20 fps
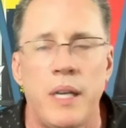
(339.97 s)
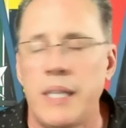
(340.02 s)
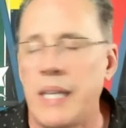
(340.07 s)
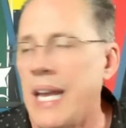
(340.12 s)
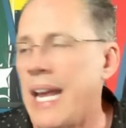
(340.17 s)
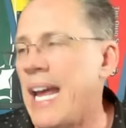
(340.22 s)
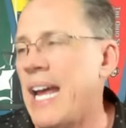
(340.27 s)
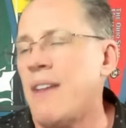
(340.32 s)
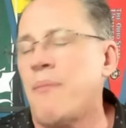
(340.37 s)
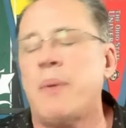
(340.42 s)
and
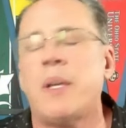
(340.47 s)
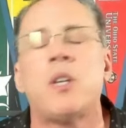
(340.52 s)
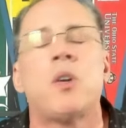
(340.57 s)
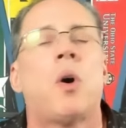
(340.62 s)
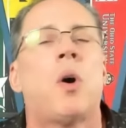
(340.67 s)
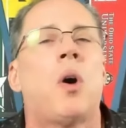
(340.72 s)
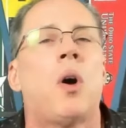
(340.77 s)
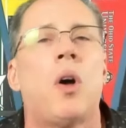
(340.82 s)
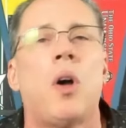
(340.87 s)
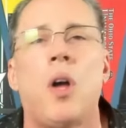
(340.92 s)
they have been
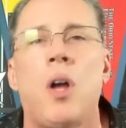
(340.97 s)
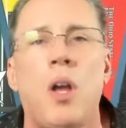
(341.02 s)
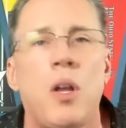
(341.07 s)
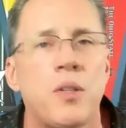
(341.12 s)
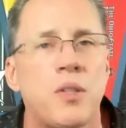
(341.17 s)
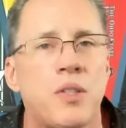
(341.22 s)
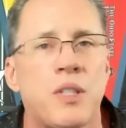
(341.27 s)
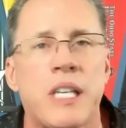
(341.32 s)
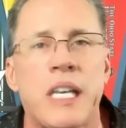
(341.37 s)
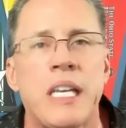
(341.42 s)

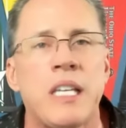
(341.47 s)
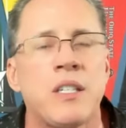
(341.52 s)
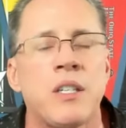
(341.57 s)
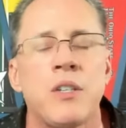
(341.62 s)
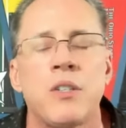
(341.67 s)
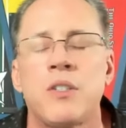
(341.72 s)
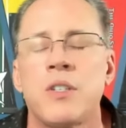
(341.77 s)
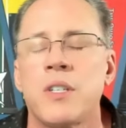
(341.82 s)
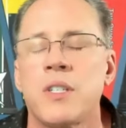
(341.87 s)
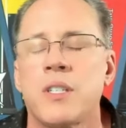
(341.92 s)
all
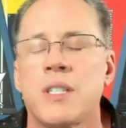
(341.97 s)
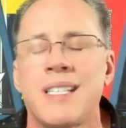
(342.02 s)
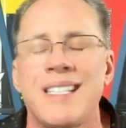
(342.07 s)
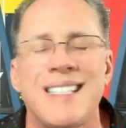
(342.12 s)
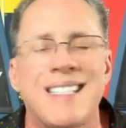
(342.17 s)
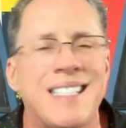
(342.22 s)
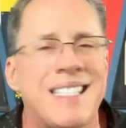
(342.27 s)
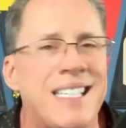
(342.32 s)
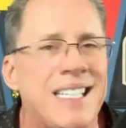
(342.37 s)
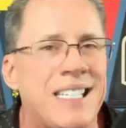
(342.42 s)
season, just
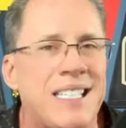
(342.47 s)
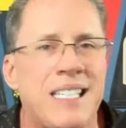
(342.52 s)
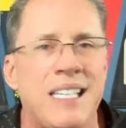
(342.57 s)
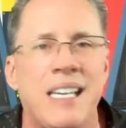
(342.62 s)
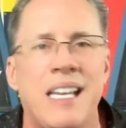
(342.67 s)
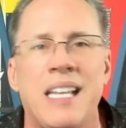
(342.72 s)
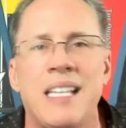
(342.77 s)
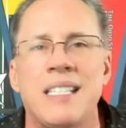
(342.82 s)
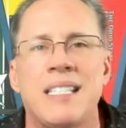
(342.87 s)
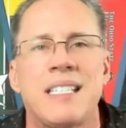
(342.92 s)

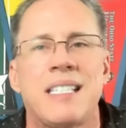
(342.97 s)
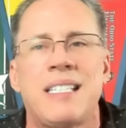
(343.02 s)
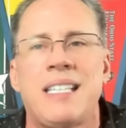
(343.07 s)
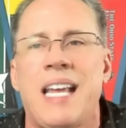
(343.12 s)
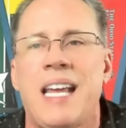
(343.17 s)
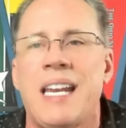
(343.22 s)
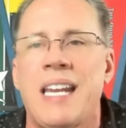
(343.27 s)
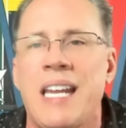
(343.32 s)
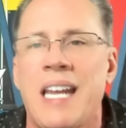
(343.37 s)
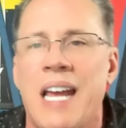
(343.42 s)
consistent and
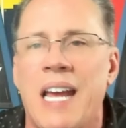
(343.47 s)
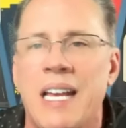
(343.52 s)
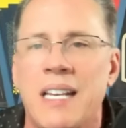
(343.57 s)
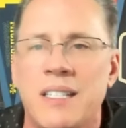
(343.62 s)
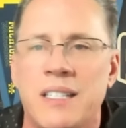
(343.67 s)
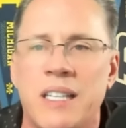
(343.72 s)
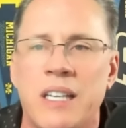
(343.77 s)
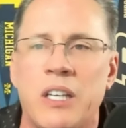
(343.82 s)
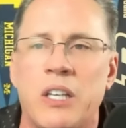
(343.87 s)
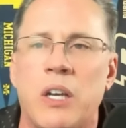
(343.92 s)
steady
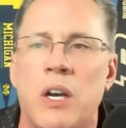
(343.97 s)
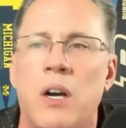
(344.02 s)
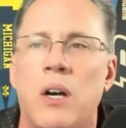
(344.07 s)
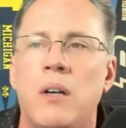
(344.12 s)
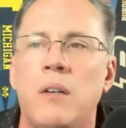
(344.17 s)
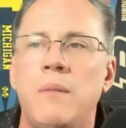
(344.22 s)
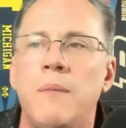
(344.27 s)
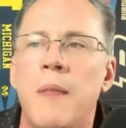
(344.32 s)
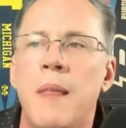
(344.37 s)
as they go.